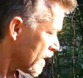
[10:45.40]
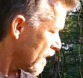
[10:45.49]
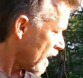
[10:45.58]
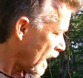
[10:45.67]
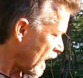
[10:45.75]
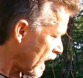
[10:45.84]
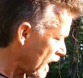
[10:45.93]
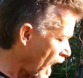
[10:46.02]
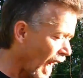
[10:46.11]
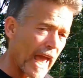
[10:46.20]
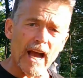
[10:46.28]

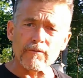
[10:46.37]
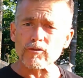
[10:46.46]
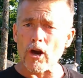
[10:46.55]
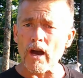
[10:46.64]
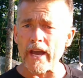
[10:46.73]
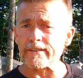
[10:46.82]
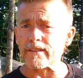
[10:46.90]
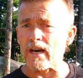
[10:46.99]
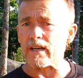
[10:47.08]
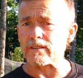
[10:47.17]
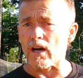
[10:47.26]
I have tried
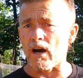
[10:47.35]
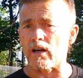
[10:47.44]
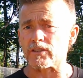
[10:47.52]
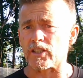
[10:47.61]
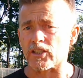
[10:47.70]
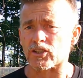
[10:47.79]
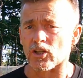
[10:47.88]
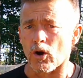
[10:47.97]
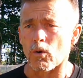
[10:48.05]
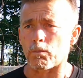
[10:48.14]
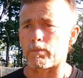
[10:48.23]
Dawn dish
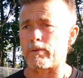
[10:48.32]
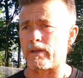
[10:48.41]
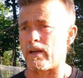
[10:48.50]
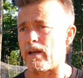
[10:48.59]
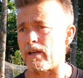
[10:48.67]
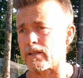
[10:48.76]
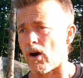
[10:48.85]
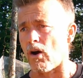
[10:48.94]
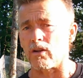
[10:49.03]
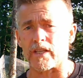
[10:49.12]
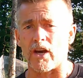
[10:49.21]
soap and
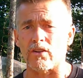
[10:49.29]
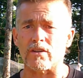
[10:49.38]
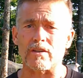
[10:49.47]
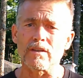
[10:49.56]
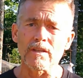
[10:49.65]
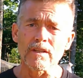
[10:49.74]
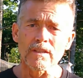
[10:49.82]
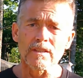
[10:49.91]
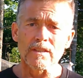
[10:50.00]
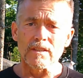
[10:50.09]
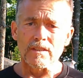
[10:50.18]
all the other
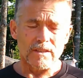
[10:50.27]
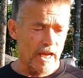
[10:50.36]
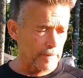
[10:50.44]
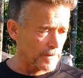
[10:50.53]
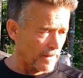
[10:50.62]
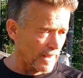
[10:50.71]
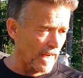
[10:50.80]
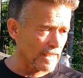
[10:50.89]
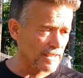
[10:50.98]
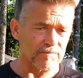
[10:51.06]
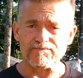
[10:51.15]
types of
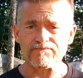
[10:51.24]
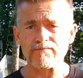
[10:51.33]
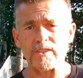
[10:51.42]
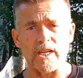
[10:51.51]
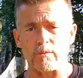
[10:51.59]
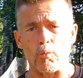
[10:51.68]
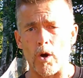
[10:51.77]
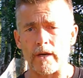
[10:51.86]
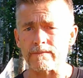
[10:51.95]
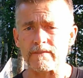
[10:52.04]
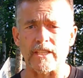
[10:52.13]
things. Didn't
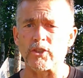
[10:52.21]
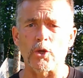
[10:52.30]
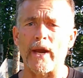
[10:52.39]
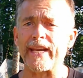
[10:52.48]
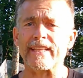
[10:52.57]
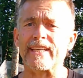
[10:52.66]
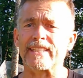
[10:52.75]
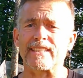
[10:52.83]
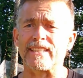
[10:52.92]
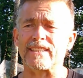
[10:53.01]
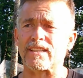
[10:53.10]
work. Didn't do anything
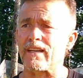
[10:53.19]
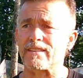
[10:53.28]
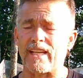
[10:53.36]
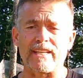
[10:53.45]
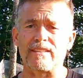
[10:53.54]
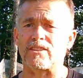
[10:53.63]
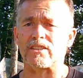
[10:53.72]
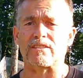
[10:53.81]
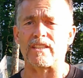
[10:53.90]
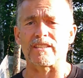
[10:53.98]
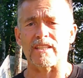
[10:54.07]
to these guys. They
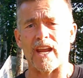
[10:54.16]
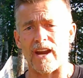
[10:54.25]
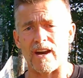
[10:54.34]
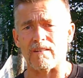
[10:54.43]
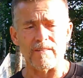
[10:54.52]
just didn't care.